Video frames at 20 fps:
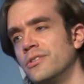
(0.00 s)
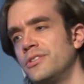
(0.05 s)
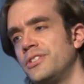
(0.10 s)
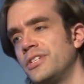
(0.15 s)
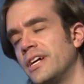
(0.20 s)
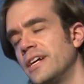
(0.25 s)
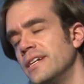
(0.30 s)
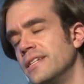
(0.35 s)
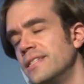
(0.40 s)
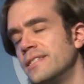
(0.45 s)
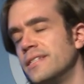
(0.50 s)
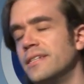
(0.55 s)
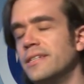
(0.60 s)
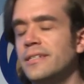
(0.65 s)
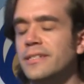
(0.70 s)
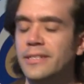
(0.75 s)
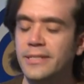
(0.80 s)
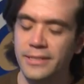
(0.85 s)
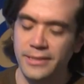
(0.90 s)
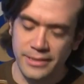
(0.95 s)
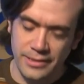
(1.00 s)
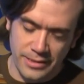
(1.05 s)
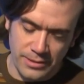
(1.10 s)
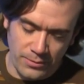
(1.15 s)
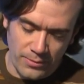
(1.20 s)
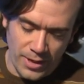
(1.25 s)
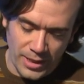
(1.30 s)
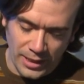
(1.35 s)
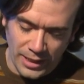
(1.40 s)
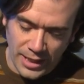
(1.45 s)
sites and, and the
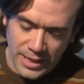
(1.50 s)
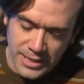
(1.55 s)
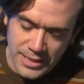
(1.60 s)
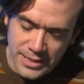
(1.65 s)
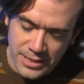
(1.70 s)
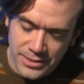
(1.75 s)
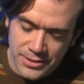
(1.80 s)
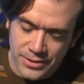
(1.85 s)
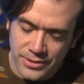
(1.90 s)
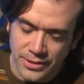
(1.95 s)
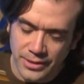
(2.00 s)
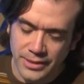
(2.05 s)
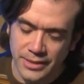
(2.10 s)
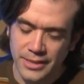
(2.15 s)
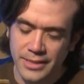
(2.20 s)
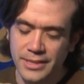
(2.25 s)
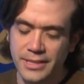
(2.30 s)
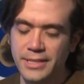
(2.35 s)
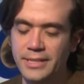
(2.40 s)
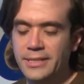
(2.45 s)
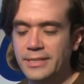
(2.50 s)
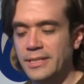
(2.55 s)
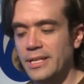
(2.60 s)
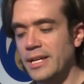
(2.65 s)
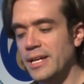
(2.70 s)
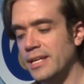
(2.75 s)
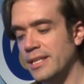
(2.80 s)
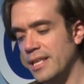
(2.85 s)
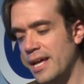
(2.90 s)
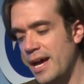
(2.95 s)
red light district and things
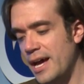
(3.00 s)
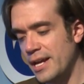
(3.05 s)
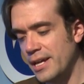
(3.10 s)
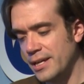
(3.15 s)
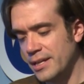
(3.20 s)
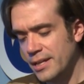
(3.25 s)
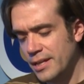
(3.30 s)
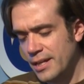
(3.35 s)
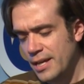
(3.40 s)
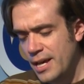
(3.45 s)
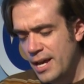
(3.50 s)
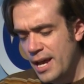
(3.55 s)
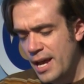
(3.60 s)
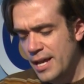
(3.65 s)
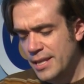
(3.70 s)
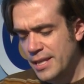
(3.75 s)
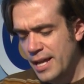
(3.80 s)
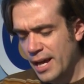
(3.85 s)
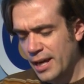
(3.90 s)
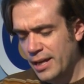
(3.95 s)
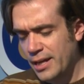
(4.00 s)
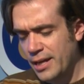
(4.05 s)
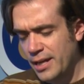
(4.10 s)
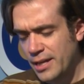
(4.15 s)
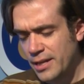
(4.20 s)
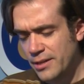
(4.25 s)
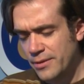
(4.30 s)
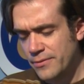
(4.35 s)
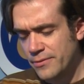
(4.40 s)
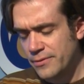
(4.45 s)
like that. And, and that
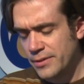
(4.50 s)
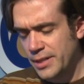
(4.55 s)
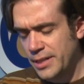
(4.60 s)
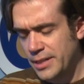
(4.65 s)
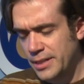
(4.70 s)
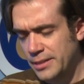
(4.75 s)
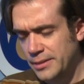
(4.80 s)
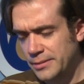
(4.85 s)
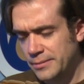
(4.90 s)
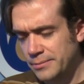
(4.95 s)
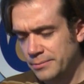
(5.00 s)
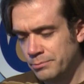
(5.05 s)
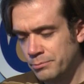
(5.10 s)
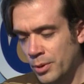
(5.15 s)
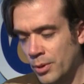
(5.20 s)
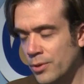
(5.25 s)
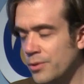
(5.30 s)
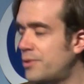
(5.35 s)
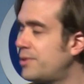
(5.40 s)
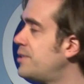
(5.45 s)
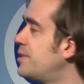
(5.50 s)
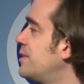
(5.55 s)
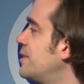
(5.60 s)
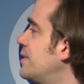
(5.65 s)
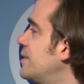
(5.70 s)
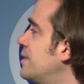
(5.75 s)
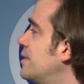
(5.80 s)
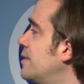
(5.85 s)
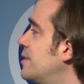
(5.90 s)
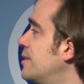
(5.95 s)
kind of uh, birthed
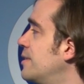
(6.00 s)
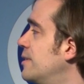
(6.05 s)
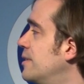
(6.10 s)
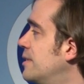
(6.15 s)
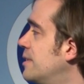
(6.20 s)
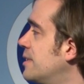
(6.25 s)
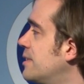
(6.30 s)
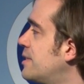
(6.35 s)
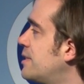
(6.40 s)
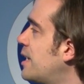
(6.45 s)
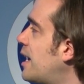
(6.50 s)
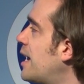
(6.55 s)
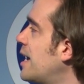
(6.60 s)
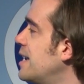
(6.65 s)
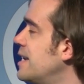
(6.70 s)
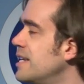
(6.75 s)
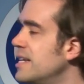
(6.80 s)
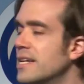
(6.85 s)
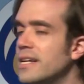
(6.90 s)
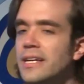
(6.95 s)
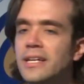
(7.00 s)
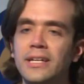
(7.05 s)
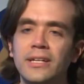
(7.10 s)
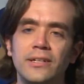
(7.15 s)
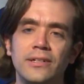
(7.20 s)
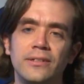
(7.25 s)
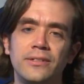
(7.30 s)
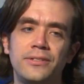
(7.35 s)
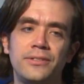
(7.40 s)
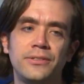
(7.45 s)
this idea
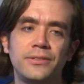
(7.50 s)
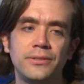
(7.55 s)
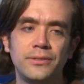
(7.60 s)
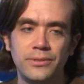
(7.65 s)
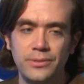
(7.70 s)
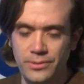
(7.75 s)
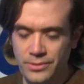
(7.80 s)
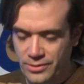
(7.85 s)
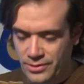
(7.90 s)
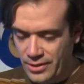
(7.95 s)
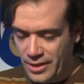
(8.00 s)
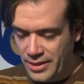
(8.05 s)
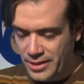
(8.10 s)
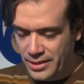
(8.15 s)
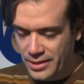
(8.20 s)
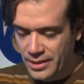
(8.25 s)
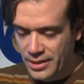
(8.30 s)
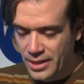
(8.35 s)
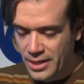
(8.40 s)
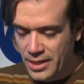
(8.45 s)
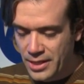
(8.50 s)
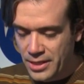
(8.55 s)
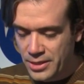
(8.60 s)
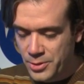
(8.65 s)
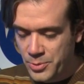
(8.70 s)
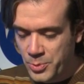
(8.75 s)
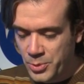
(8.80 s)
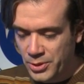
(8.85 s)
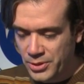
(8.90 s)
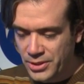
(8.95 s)
here to try to,
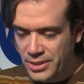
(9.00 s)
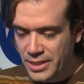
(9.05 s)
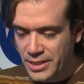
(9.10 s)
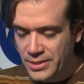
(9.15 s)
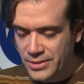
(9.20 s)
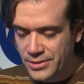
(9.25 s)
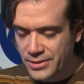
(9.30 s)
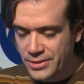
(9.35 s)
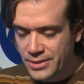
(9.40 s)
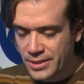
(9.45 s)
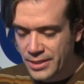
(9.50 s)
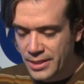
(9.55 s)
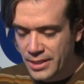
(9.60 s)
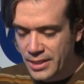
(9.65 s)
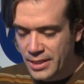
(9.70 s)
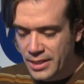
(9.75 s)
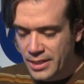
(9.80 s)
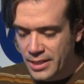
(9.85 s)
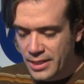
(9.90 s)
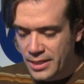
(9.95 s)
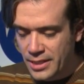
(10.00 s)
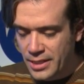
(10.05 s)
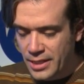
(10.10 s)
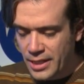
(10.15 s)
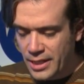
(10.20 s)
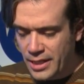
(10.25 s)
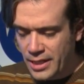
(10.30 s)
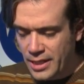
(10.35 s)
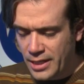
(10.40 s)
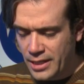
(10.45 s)
to put these
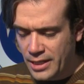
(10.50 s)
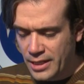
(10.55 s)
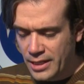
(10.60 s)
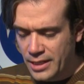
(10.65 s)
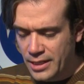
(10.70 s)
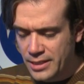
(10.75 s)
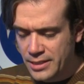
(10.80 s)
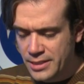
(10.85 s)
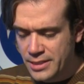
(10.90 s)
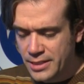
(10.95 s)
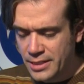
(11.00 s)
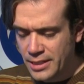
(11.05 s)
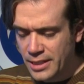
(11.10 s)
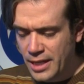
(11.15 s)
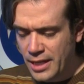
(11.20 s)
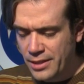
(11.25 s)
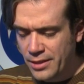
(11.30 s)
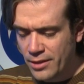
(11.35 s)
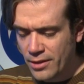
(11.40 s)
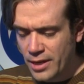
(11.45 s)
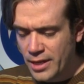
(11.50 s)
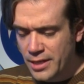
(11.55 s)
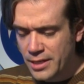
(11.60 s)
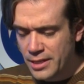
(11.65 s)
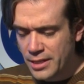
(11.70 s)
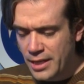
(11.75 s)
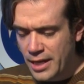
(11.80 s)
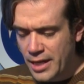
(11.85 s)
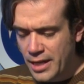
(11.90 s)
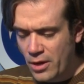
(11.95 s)
uh, together.
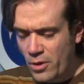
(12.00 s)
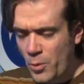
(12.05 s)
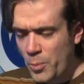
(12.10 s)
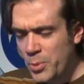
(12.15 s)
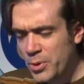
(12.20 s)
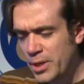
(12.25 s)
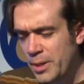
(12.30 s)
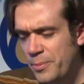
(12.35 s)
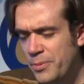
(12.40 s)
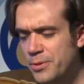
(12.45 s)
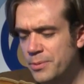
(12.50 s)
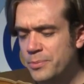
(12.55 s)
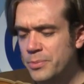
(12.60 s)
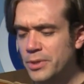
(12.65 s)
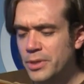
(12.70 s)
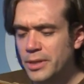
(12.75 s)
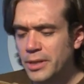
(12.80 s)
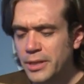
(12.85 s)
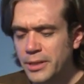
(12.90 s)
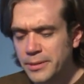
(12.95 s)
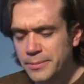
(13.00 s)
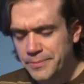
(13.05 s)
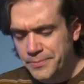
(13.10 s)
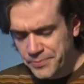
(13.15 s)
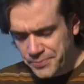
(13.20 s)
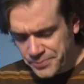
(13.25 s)
And I open up the book